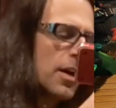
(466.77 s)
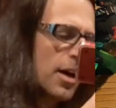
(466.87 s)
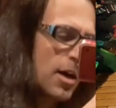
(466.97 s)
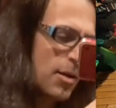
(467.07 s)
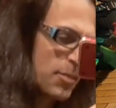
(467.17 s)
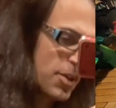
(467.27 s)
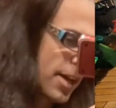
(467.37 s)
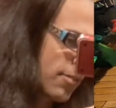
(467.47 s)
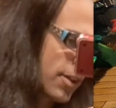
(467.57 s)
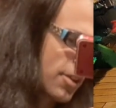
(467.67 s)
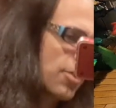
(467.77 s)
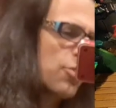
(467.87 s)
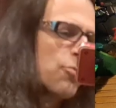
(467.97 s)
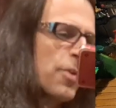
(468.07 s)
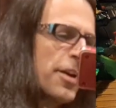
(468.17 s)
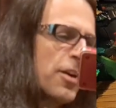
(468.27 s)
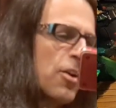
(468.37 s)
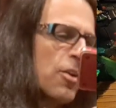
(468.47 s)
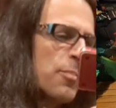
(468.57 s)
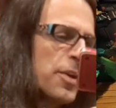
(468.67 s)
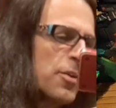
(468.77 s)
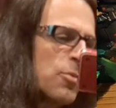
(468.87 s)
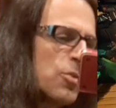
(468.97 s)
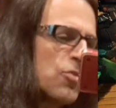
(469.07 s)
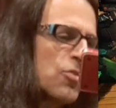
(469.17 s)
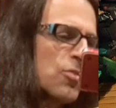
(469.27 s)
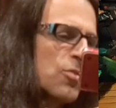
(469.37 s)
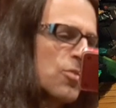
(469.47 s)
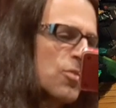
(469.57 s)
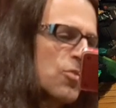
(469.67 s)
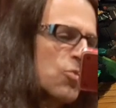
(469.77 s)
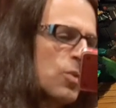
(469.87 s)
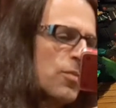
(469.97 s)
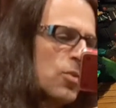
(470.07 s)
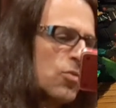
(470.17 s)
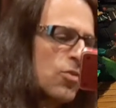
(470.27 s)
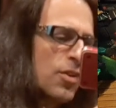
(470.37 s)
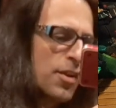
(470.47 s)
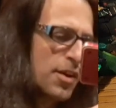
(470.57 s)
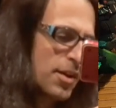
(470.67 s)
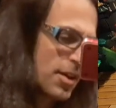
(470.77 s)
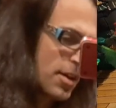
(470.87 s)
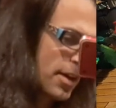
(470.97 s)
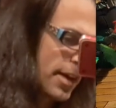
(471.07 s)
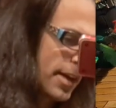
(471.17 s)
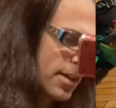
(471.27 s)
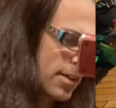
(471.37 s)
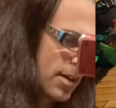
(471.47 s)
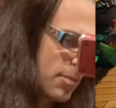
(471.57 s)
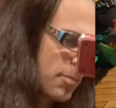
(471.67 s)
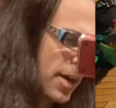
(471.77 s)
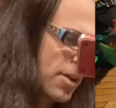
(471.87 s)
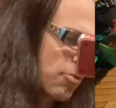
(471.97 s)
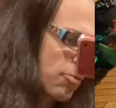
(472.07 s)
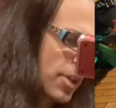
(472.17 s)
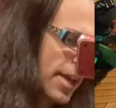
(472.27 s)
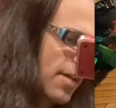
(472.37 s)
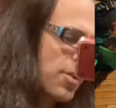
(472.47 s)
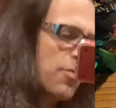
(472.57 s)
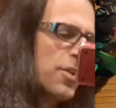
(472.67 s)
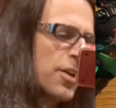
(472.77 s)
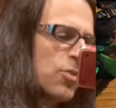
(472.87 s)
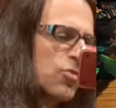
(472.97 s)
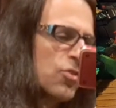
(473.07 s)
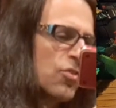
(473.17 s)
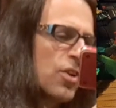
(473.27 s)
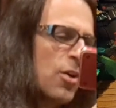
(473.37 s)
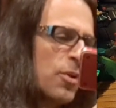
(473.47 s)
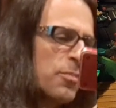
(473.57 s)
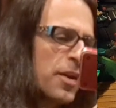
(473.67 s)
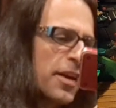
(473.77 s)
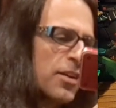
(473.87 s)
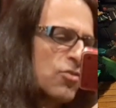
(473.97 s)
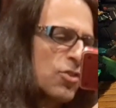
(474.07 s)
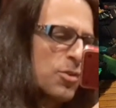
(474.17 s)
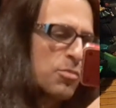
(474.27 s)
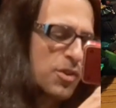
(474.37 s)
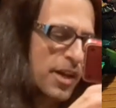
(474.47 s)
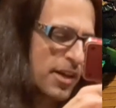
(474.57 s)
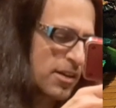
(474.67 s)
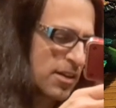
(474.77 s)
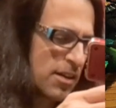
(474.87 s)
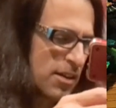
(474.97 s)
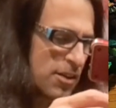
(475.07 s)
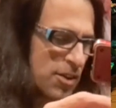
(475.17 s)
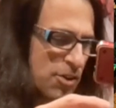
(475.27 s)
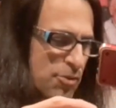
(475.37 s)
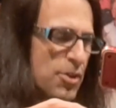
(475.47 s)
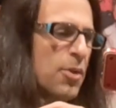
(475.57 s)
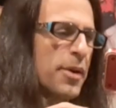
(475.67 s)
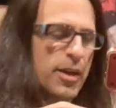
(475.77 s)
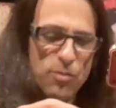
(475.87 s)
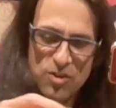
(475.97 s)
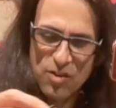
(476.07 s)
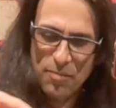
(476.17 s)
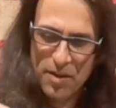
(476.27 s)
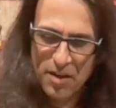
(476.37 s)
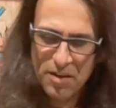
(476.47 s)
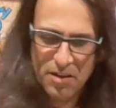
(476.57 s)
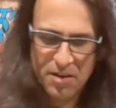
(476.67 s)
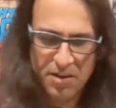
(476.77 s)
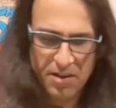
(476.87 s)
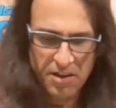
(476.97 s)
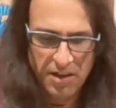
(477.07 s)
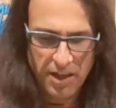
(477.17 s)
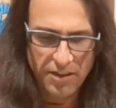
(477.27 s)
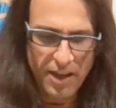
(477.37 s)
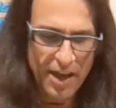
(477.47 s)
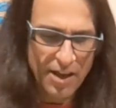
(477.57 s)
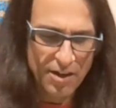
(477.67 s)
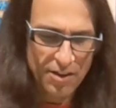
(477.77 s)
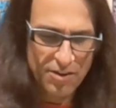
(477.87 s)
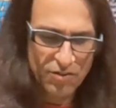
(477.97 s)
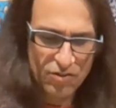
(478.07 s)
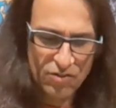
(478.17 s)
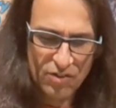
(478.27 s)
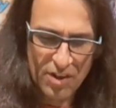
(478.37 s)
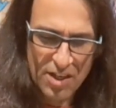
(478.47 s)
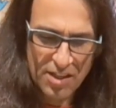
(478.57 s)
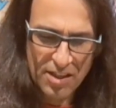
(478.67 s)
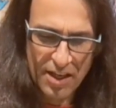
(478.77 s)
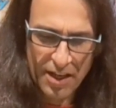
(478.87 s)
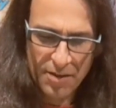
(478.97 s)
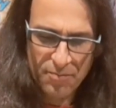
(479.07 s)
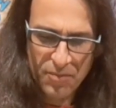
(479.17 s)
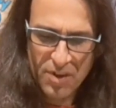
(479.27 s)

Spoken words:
And you have like your radar up here, which swivels. And I don't really have any vehicles to tow it, but I guess you could pretend, you know, you're towing it with something. And then this is a neat thing.